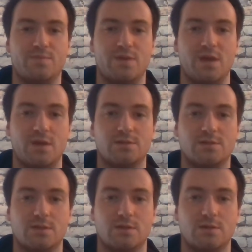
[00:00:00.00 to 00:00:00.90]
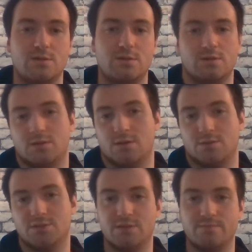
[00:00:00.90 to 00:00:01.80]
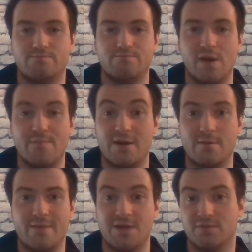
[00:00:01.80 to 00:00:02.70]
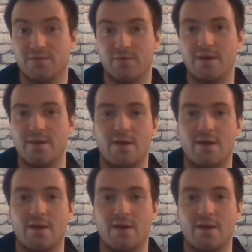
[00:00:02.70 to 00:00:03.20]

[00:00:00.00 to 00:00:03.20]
and just a better matchup for him, I